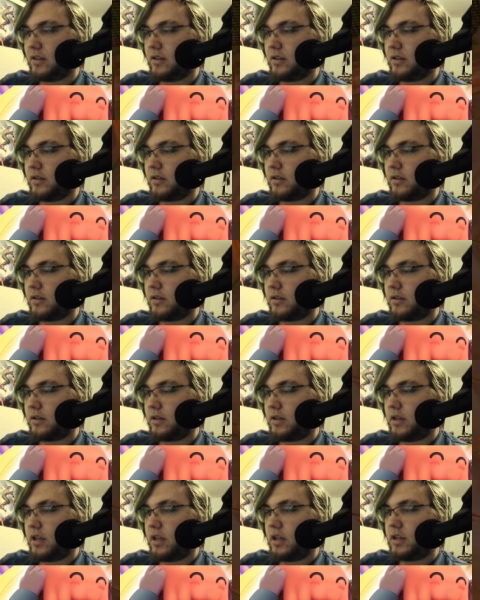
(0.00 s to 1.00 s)

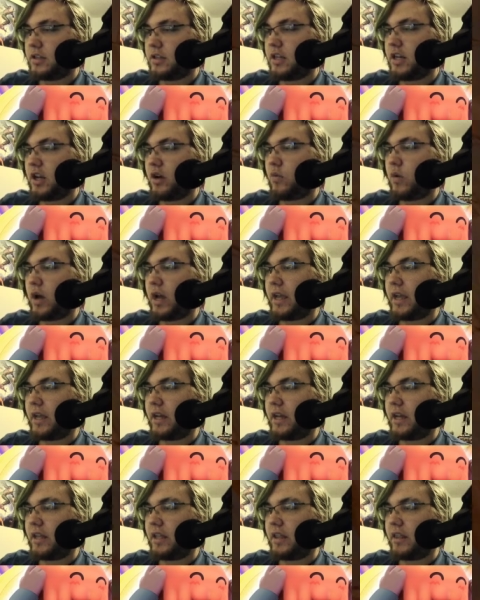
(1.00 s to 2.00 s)
Do you know why
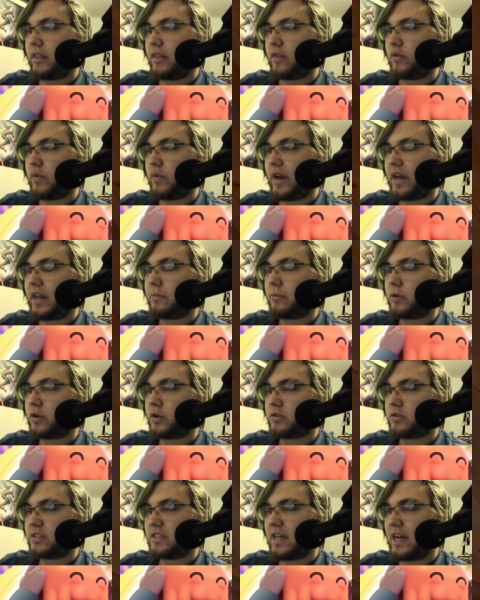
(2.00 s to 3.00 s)
uh, the Radium
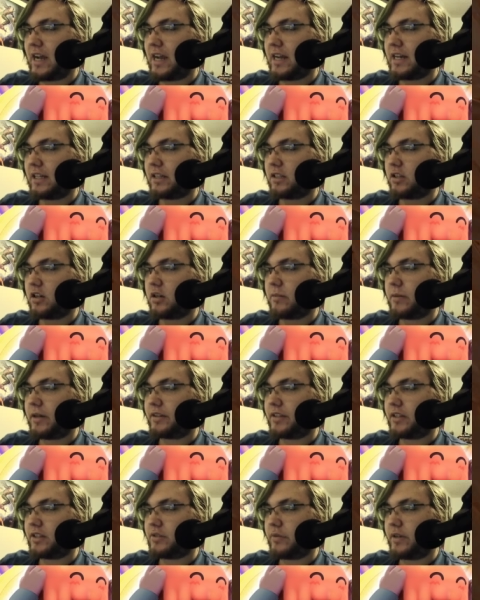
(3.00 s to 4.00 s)
Girls died? I learned
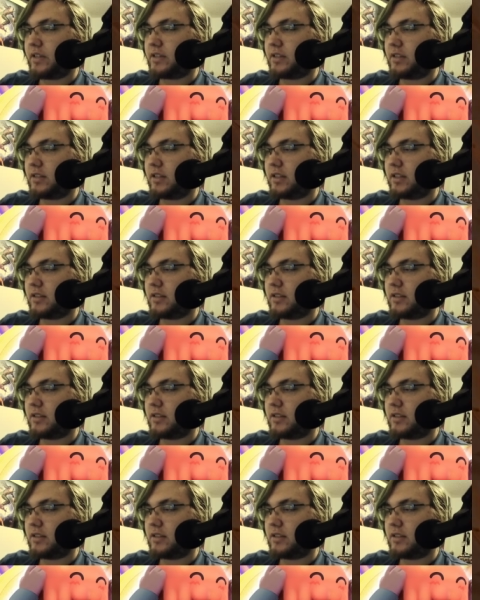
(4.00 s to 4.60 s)
about this recently.